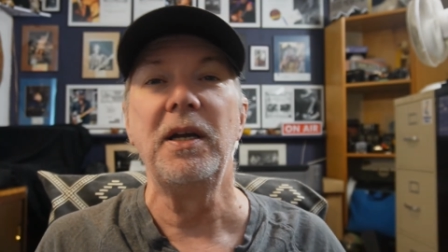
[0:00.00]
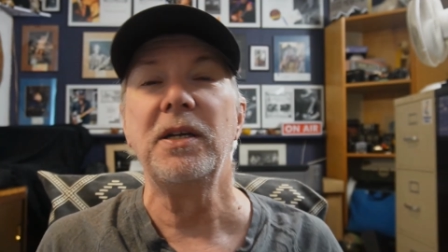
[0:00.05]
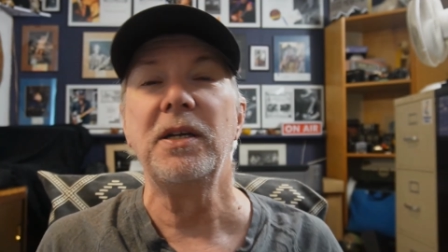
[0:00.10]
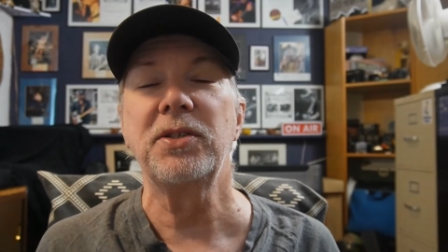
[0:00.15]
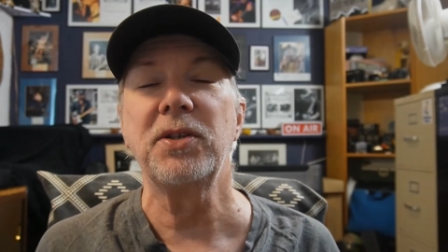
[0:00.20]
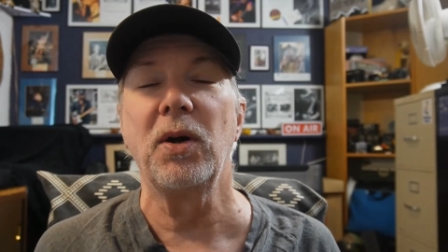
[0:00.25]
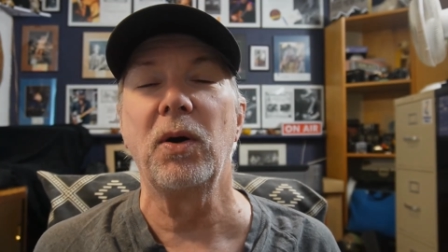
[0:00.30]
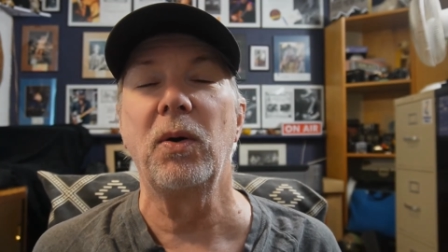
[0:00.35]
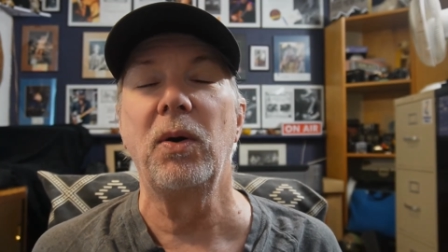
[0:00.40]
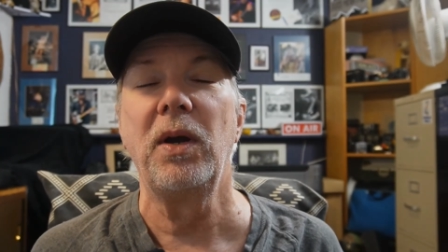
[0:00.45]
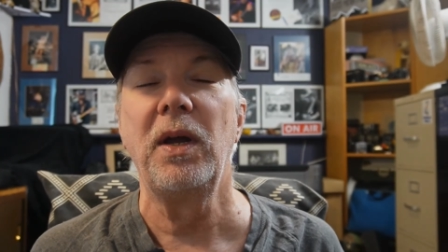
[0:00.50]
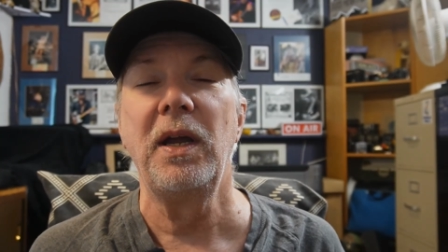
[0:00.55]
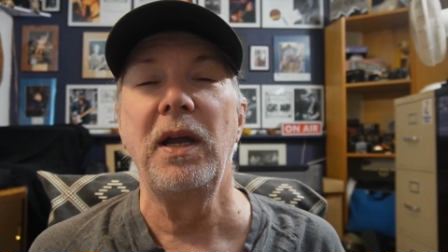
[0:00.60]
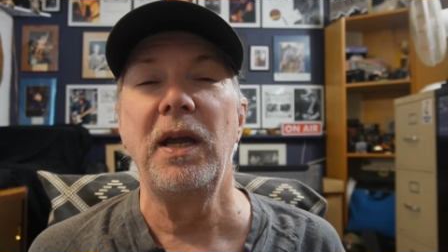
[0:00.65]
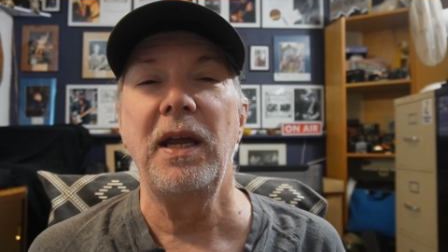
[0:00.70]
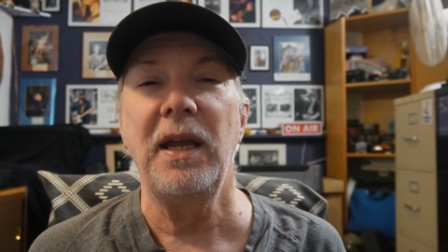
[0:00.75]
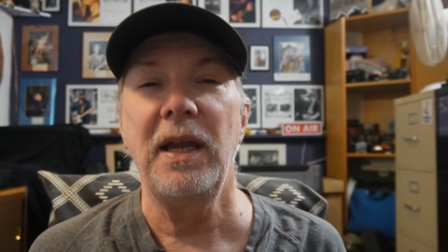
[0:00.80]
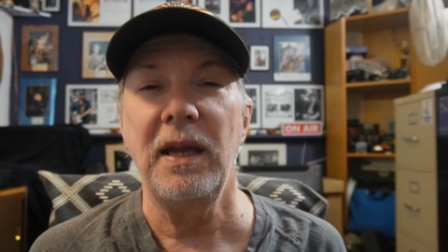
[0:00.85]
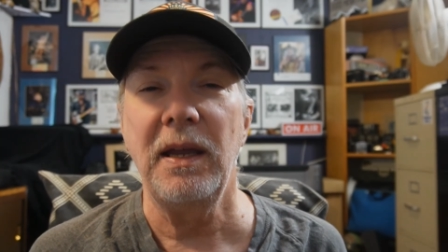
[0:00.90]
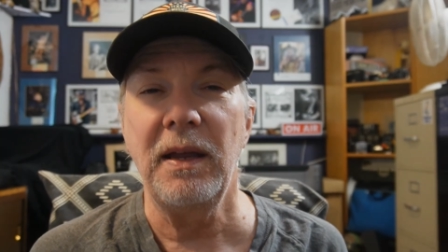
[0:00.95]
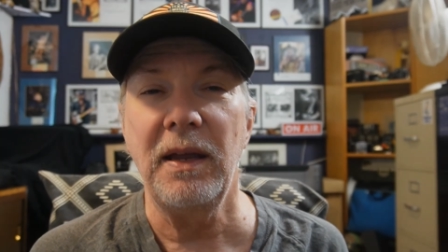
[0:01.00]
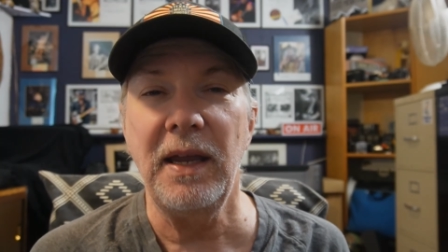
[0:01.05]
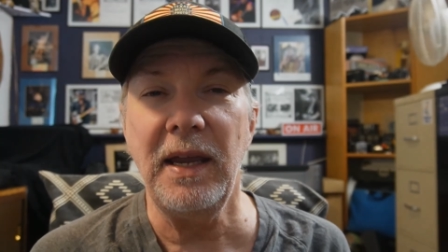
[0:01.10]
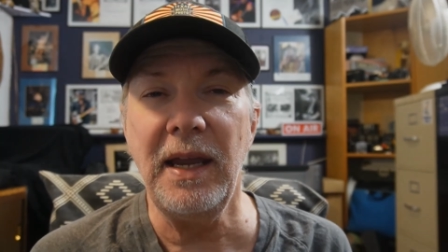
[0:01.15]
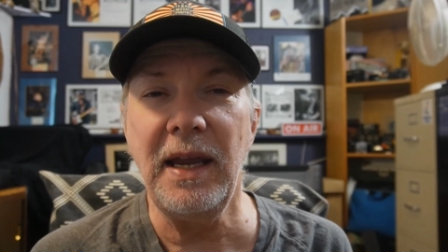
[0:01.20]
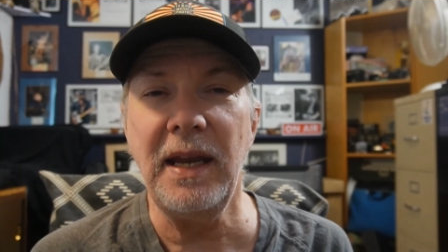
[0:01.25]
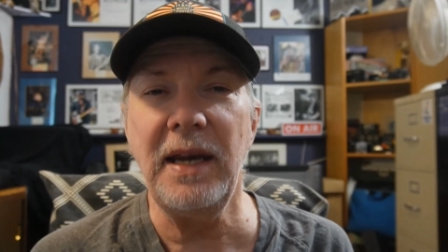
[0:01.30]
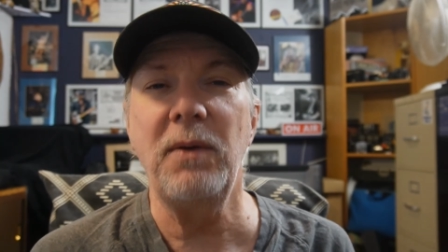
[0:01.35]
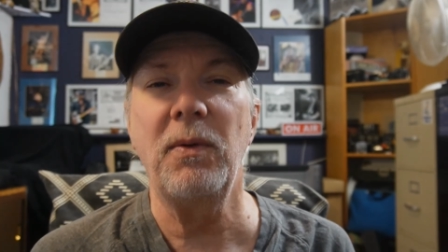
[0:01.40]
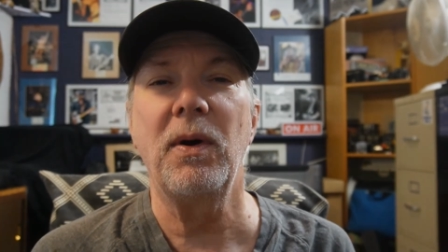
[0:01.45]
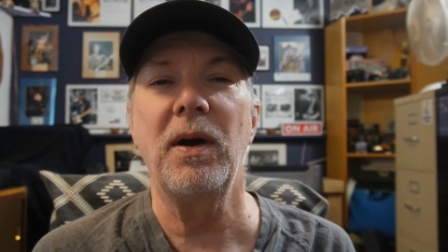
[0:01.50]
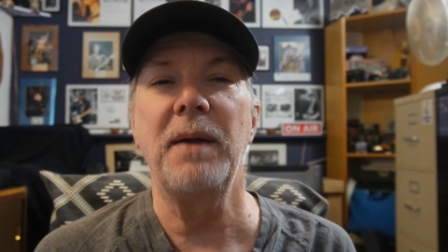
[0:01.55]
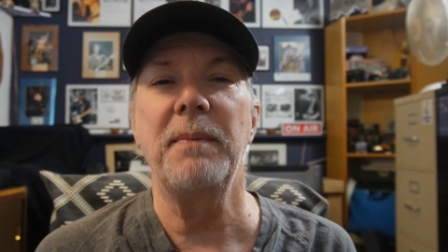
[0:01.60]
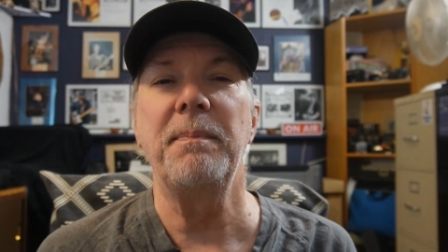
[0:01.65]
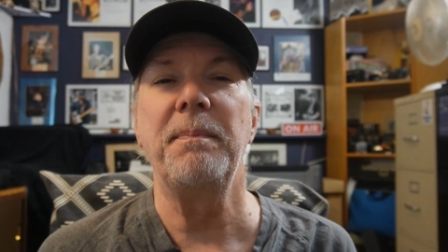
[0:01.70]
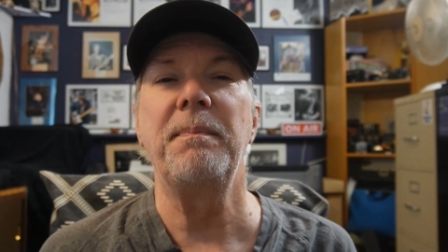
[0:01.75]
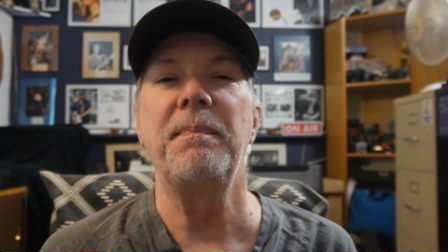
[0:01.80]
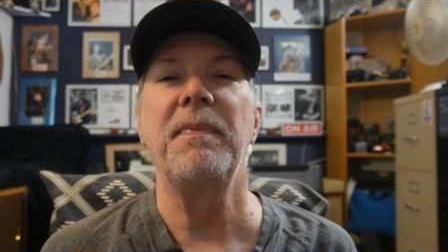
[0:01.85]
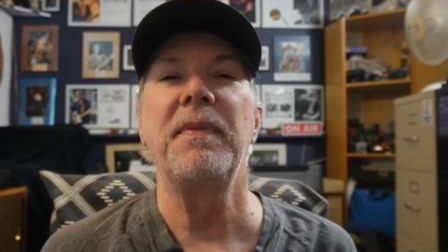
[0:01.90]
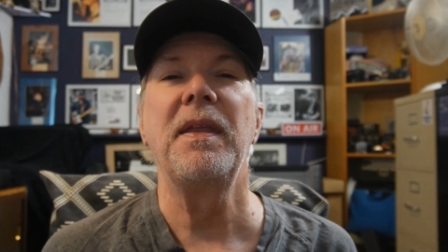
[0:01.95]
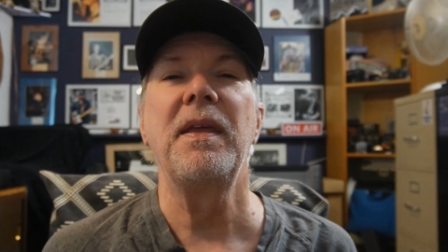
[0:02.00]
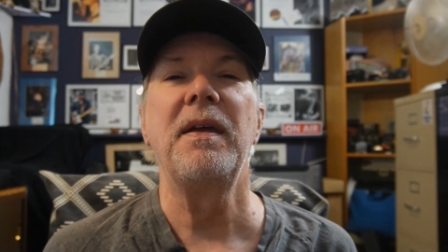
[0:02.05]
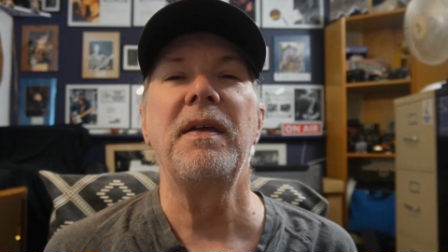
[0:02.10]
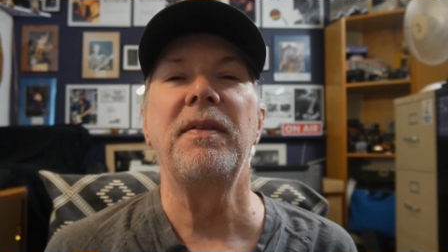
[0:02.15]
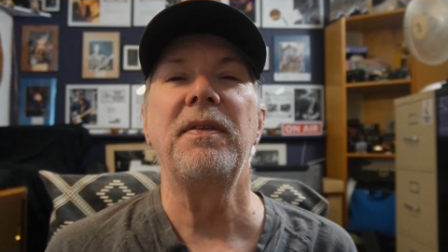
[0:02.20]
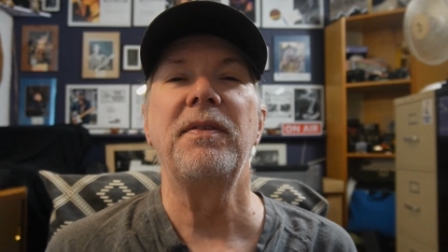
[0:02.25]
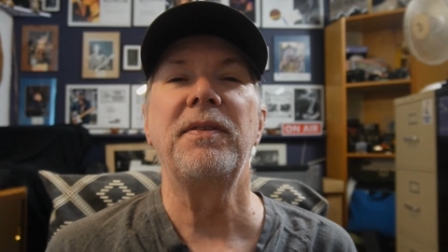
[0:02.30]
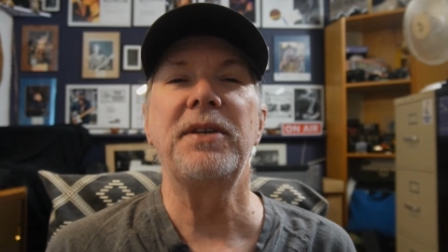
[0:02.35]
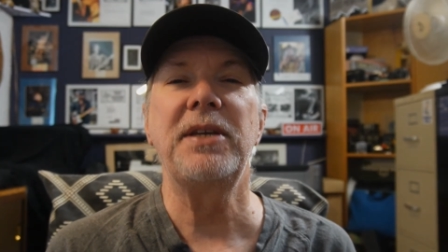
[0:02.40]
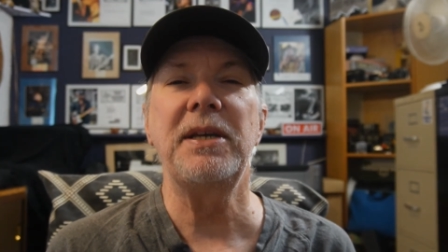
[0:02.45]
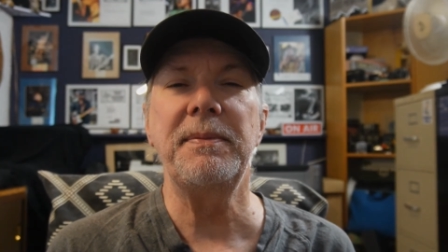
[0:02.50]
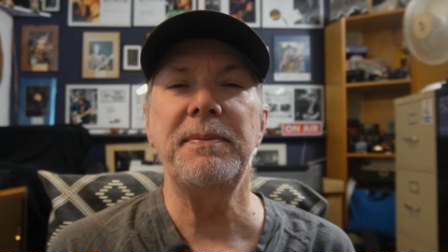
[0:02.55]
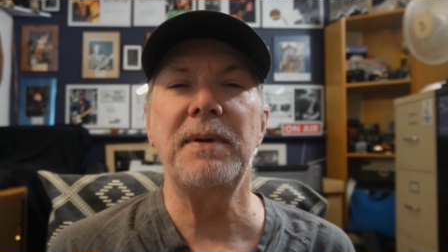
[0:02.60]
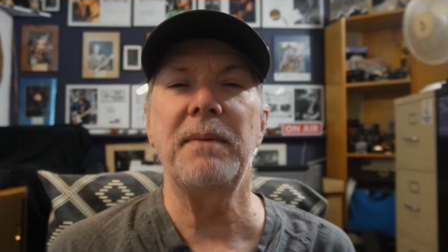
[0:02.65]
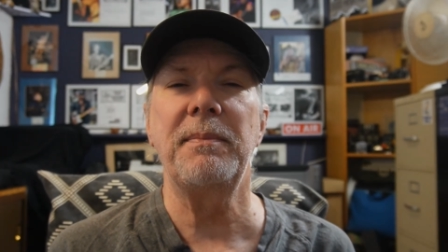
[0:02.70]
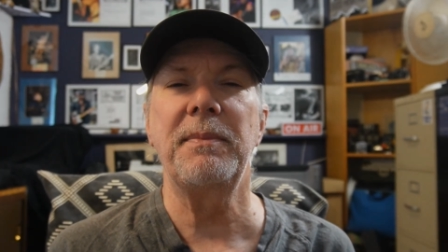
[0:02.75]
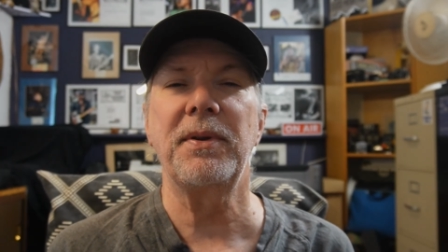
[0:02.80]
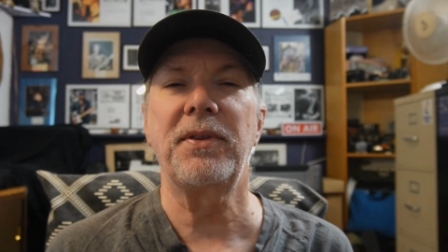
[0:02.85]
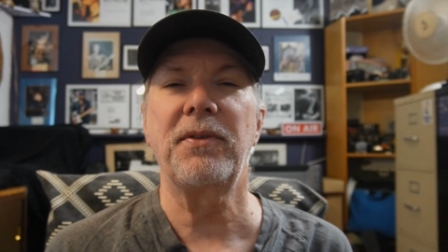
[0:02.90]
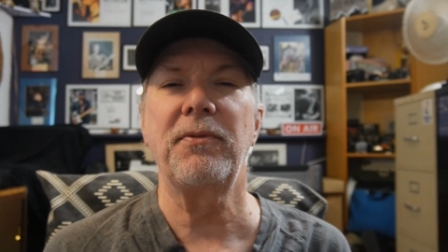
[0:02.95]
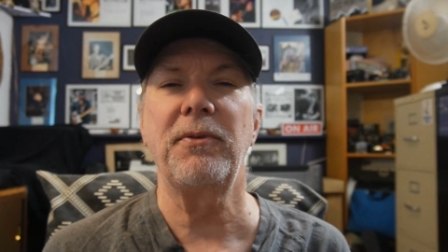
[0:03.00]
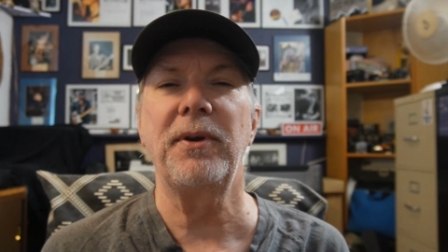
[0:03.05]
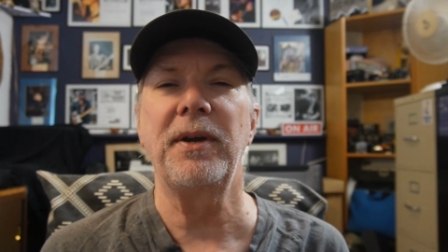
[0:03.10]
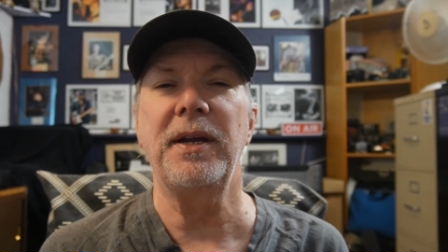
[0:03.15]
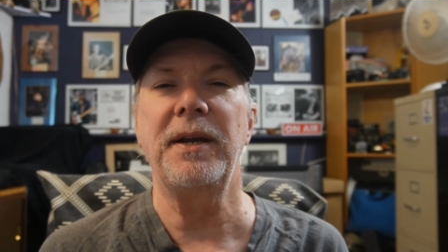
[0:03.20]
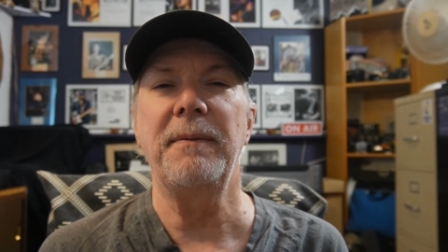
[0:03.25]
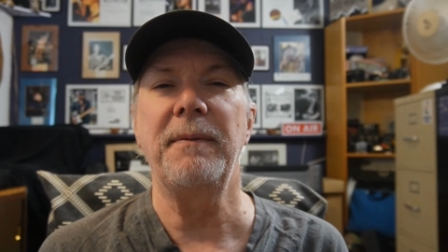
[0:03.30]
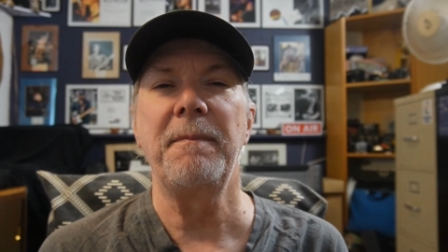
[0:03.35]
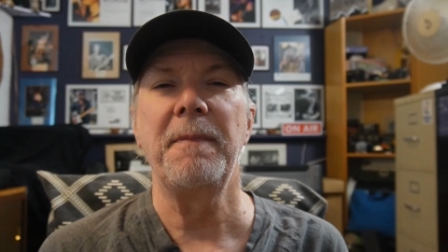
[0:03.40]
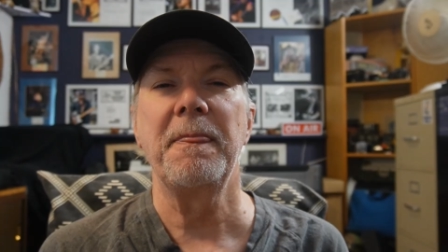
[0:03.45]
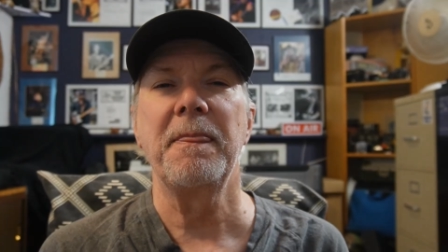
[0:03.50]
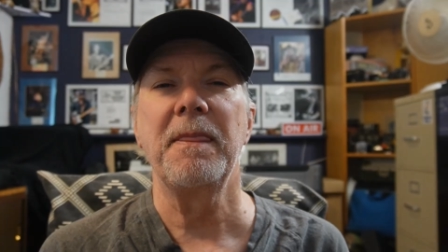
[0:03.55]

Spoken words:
So anyway, tip number 3,